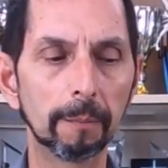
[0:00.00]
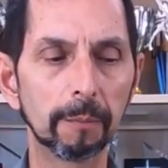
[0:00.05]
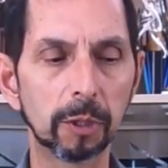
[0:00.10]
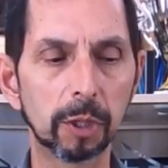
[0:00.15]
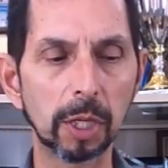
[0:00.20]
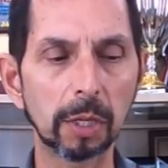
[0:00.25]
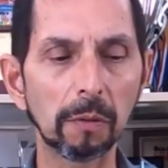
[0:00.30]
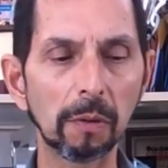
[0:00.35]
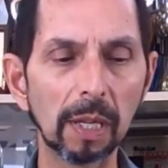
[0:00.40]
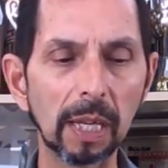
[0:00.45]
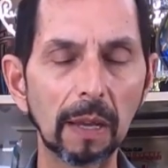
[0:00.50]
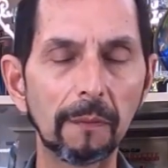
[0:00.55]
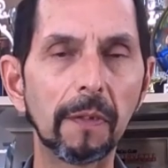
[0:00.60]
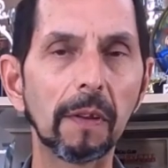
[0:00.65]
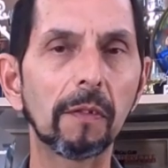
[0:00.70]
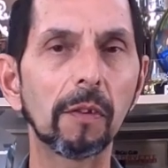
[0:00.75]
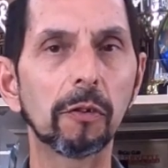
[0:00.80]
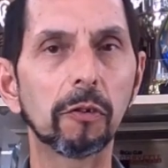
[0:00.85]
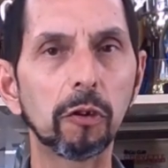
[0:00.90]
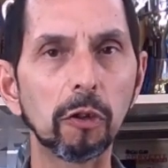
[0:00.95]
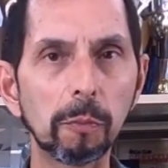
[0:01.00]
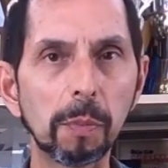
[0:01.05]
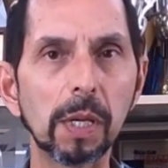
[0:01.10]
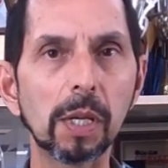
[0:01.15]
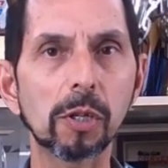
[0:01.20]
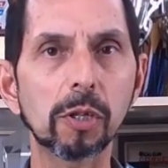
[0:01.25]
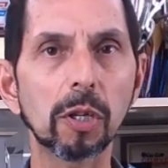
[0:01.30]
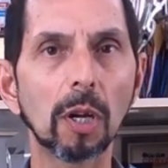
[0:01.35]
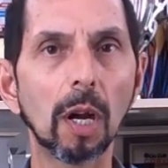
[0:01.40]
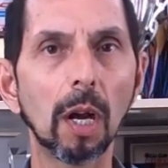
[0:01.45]
Generally, if it's a
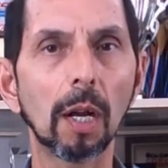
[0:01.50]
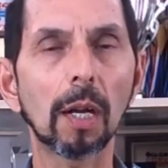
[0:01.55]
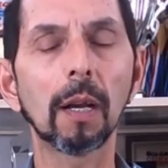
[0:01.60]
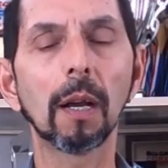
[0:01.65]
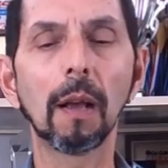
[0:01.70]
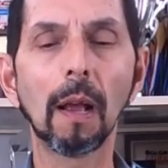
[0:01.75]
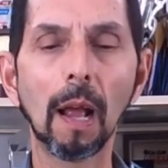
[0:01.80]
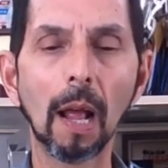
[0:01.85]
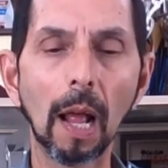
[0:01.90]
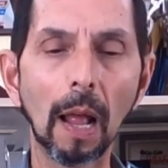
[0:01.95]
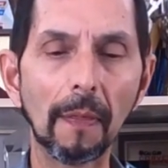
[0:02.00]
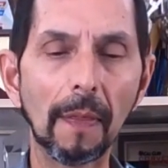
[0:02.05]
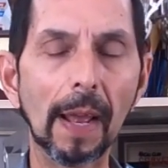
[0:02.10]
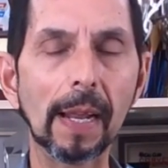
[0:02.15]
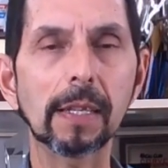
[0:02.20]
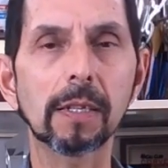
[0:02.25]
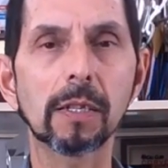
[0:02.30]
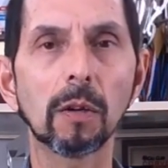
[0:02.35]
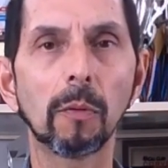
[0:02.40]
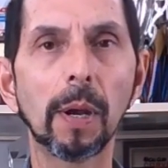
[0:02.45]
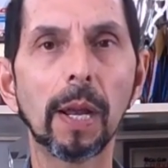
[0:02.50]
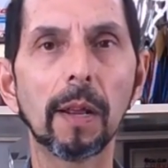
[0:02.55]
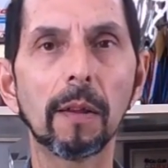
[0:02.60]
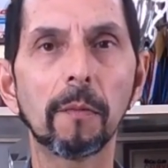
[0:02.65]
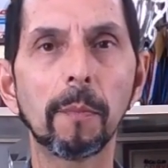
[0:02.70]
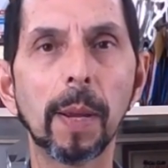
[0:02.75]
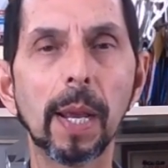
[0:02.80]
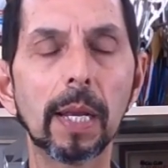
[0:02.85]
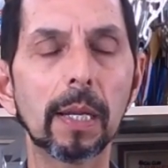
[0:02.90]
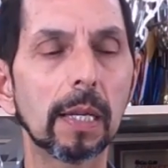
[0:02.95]
two-piece shock, that's the way
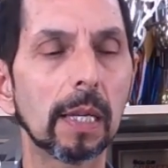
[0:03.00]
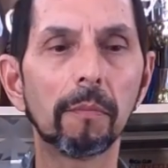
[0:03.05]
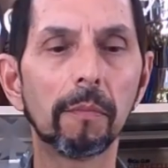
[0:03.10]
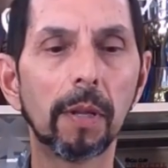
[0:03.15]
it's made.